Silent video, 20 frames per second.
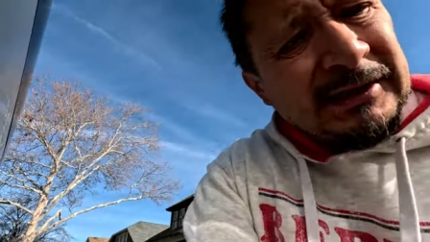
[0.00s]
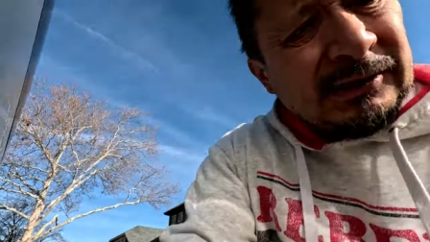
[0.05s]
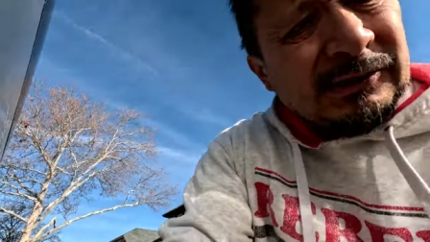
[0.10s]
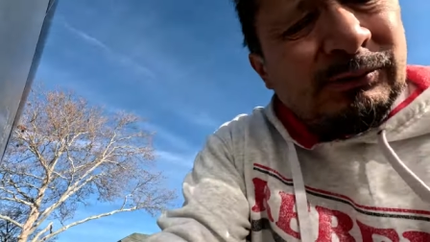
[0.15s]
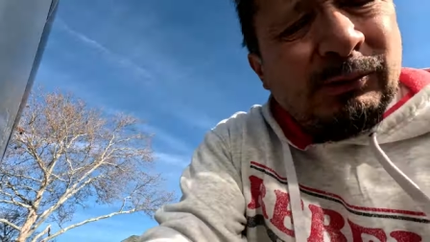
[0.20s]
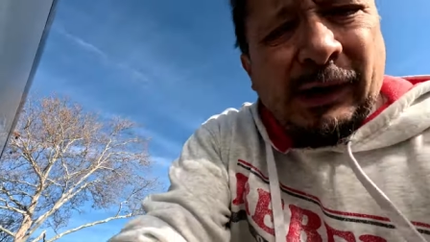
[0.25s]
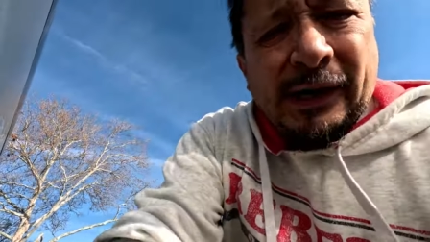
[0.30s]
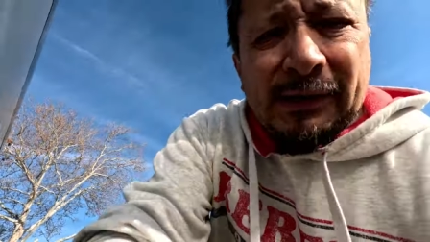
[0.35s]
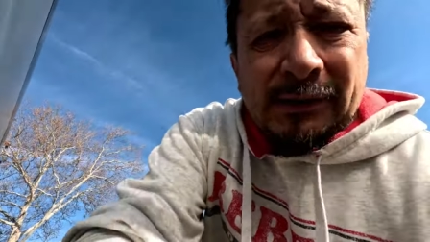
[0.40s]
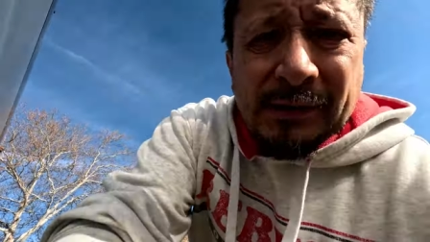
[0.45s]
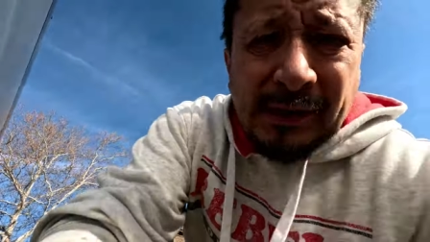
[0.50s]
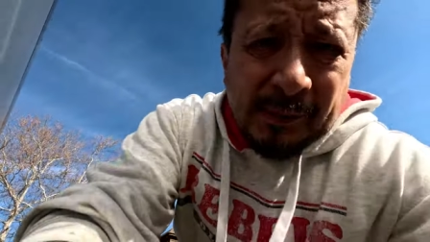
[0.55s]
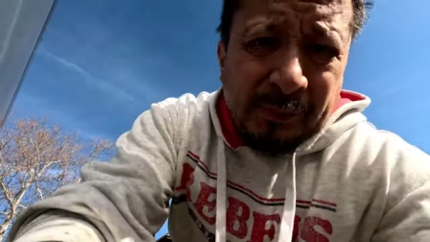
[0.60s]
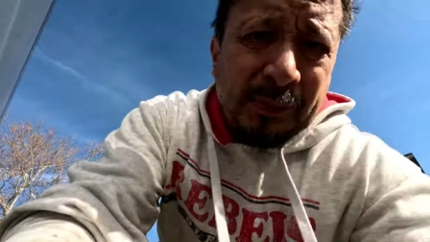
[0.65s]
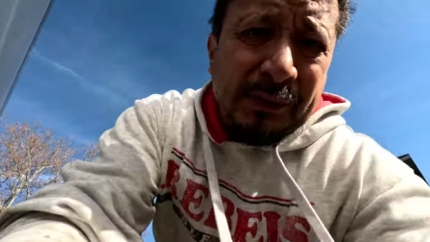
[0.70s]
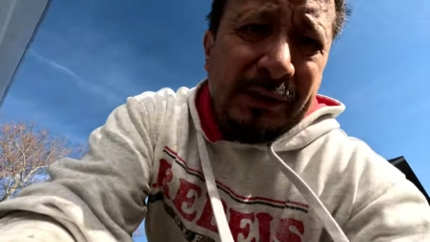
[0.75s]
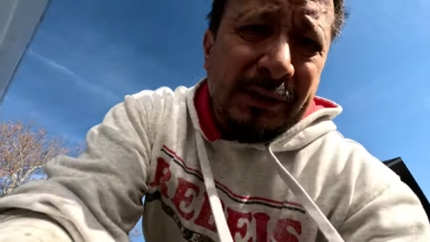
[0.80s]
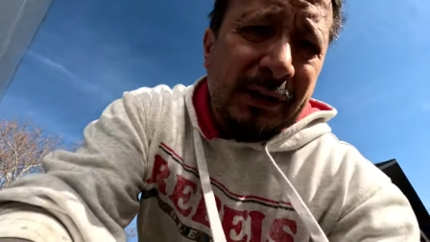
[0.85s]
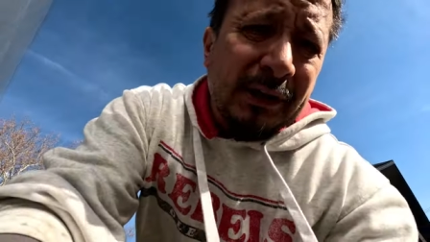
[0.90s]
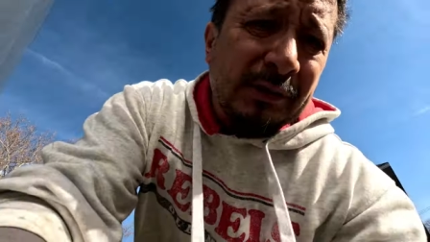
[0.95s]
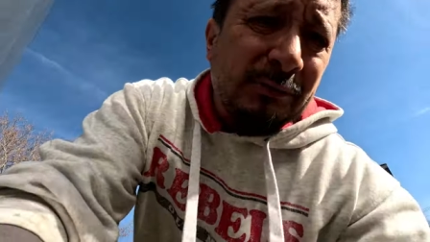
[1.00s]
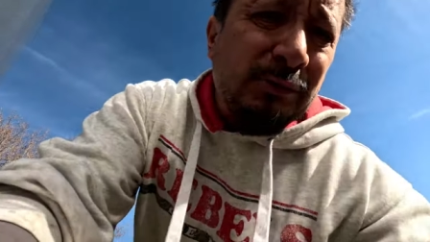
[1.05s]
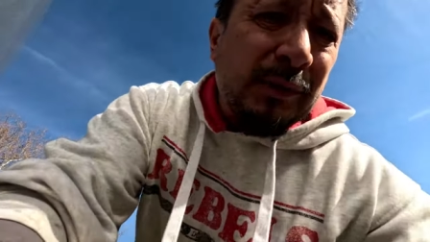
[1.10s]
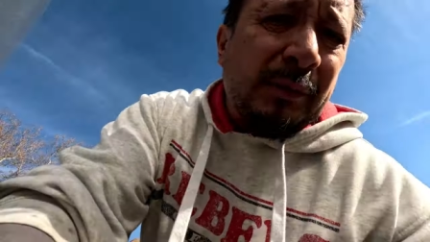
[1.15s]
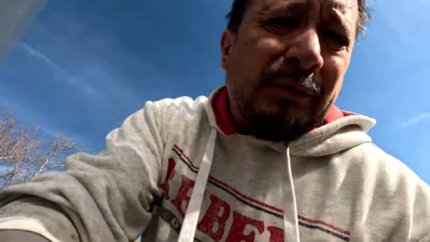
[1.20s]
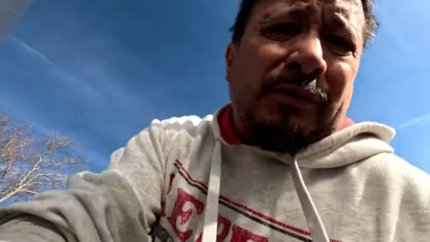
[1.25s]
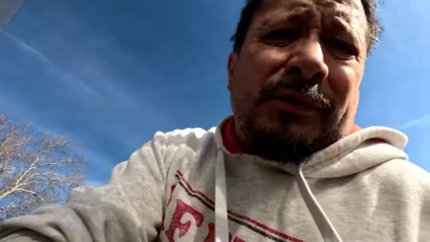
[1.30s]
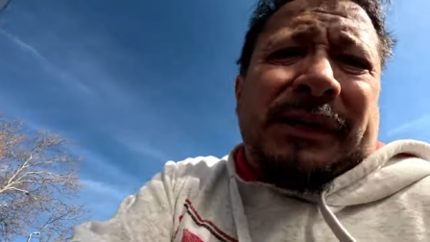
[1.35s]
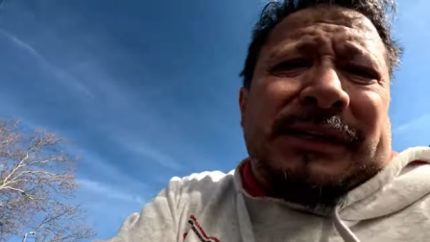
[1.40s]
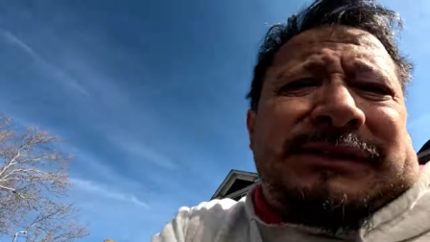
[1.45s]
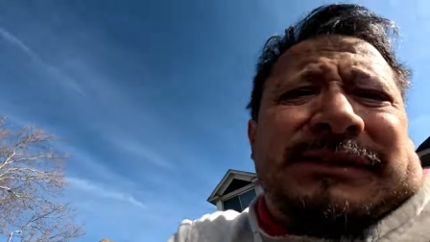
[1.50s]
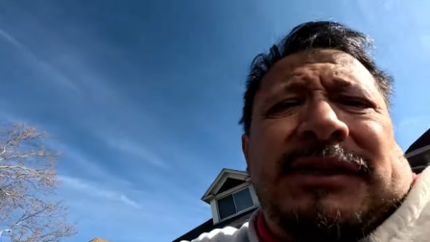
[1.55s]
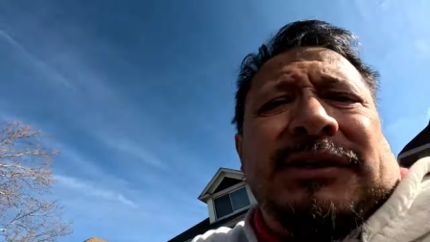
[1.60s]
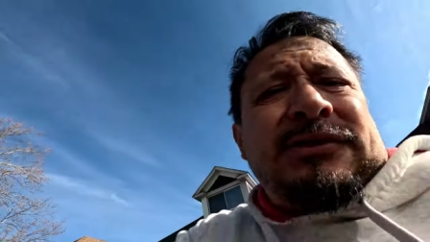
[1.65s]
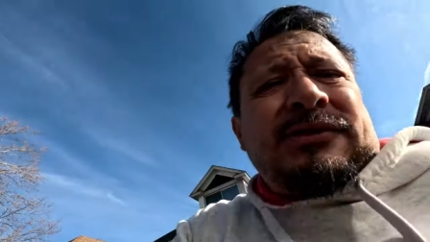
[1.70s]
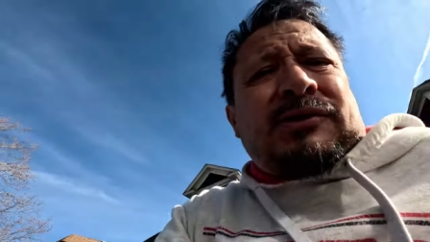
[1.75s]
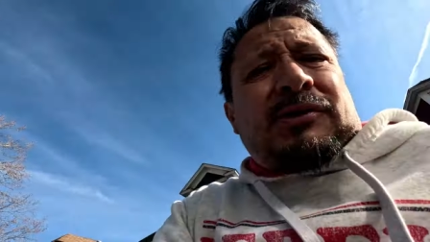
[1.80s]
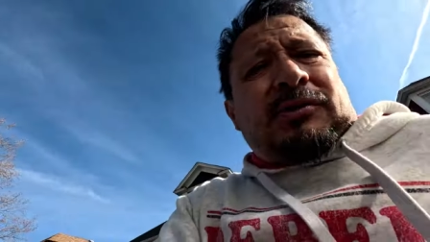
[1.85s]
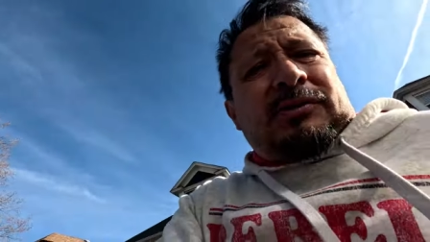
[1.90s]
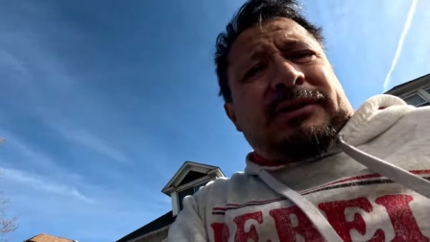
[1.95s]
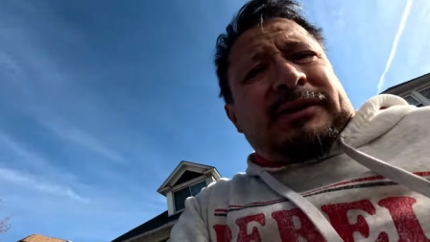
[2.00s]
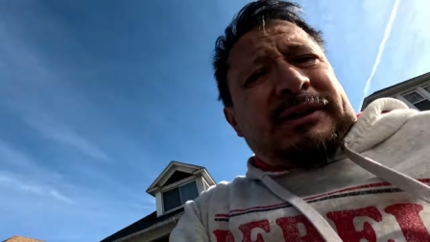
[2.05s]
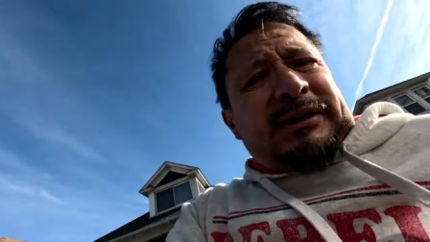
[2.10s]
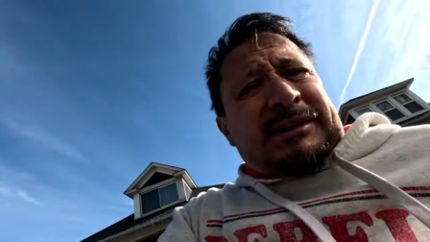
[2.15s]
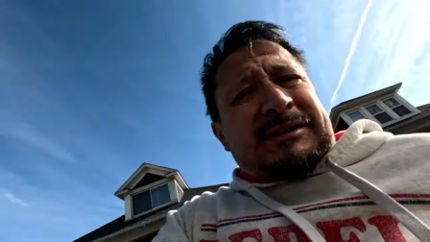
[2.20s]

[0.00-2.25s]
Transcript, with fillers: Why don't I put a rubberized undercoat in?